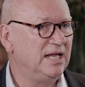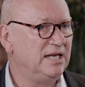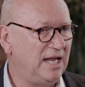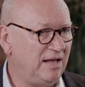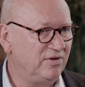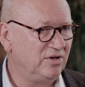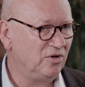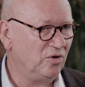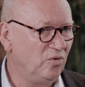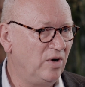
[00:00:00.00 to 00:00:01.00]
David,
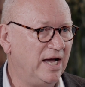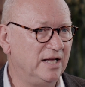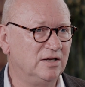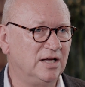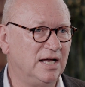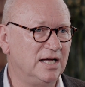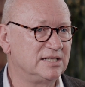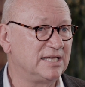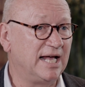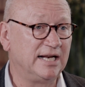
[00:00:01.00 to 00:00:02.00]
who had
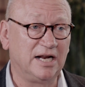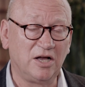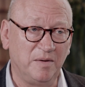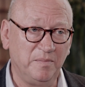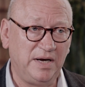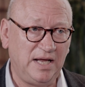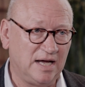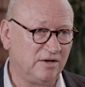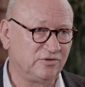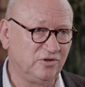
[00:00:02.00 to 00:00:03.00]
started a company
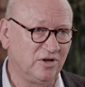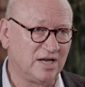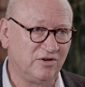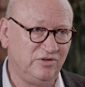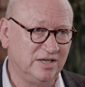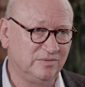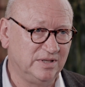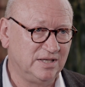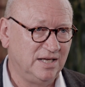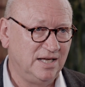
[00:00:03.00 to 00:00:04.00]
after a career
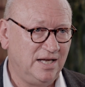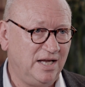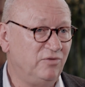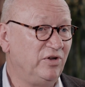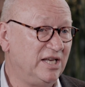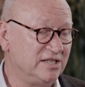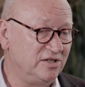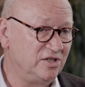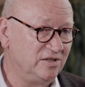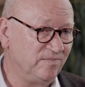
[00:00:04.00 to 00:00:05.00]
with Henry
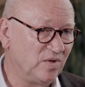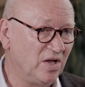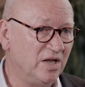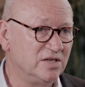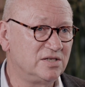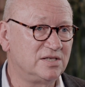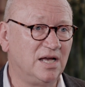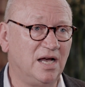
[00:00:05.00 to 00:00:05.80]
Kissinger as